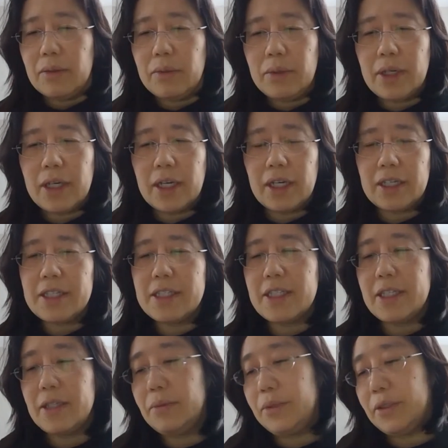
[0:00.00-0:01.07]
Well, I can
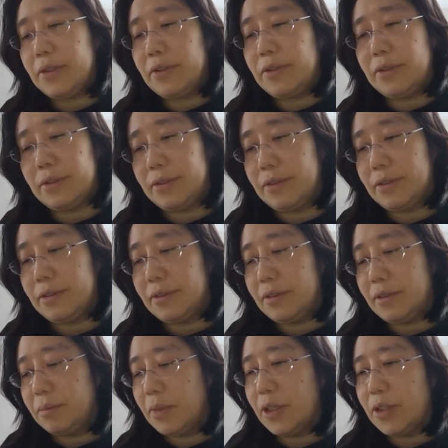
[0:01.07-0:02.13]
say we're
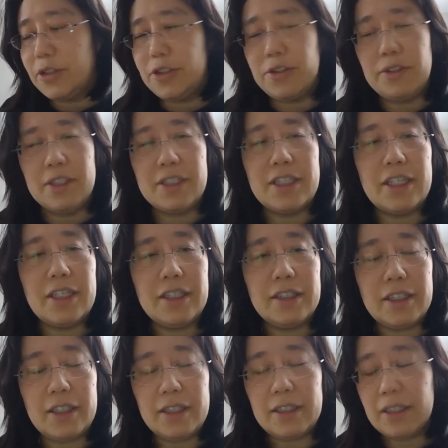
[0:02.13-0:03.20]
monitoring
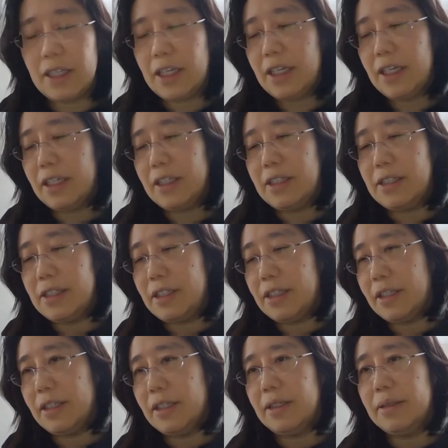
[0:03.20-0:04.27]
daily. And
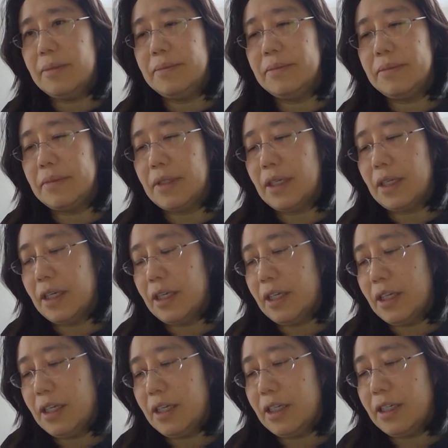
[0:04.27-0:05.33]

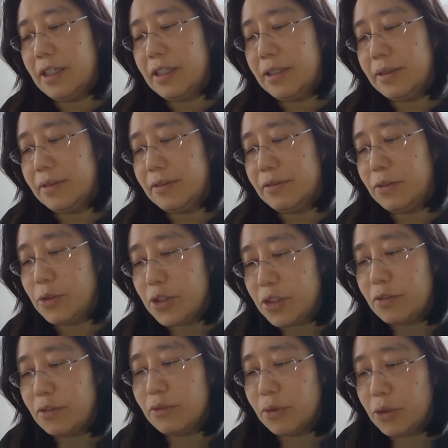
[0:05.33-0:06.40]
first
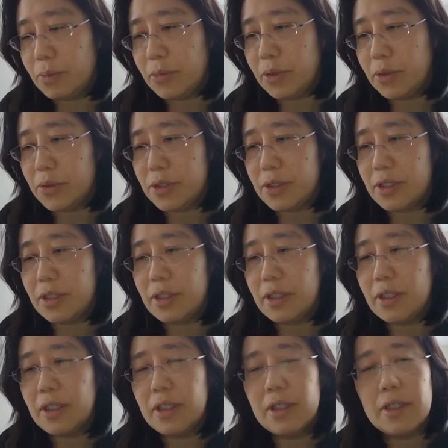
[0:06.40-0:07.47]
and foremost,
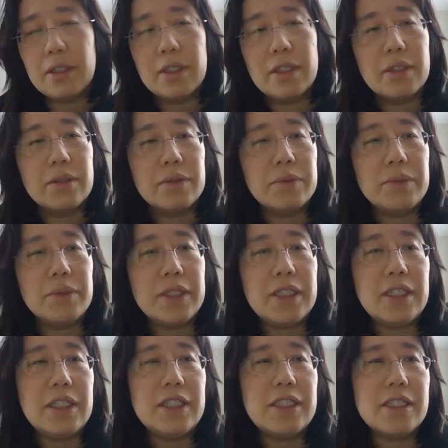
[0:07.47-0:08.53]
we
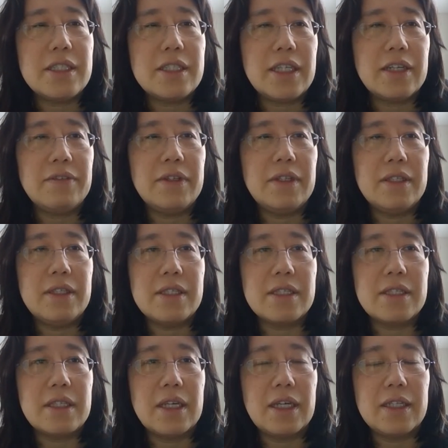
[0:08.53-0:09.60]
need to see
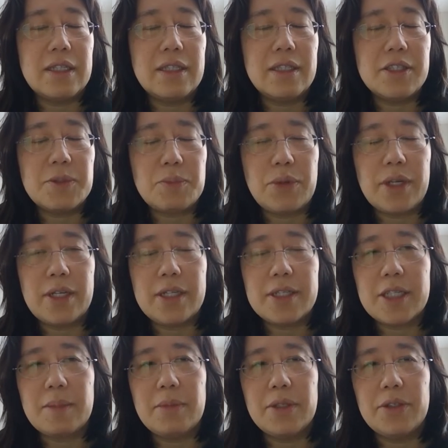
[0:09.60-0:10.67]
evidence that the spread
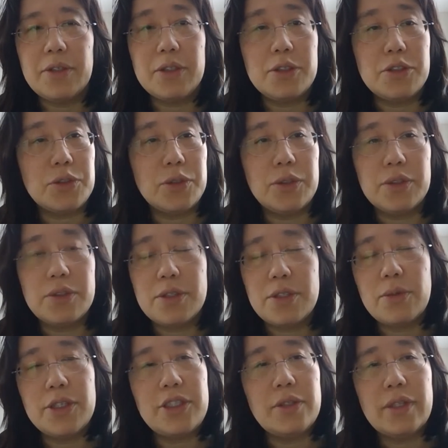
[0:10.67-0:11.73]
has come under control.
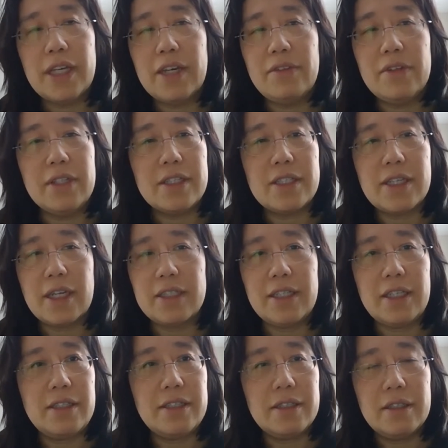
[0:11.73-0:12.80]
So I don't have an exact
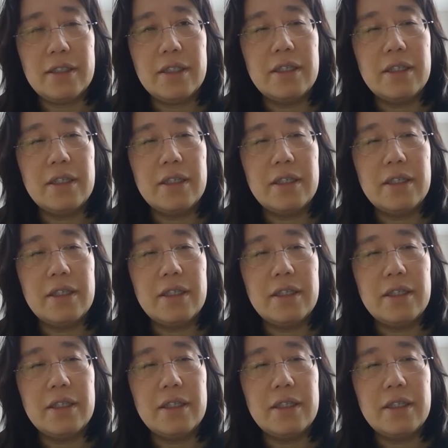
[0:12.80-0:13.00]
date.